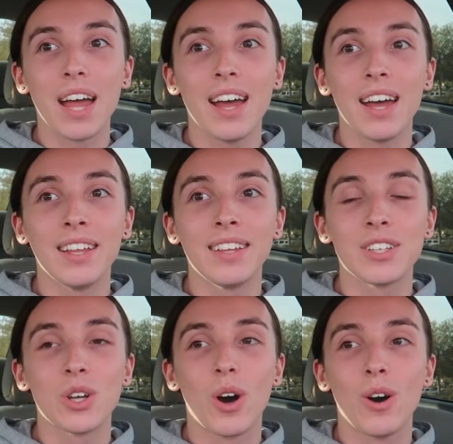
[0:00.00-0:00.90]
and
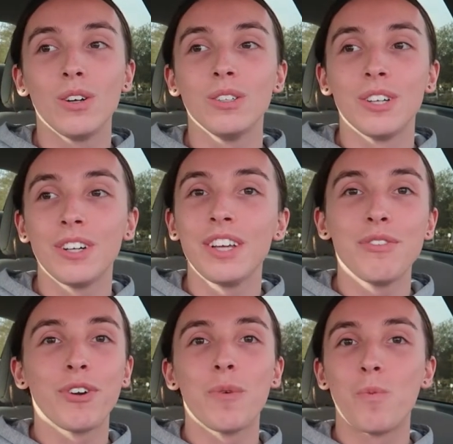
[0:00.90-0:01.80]
that's all literally
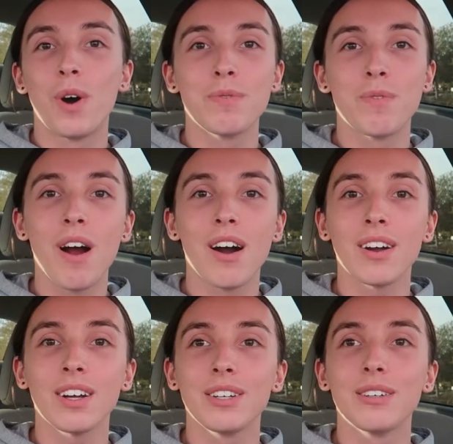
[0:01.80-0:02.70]
from one rock.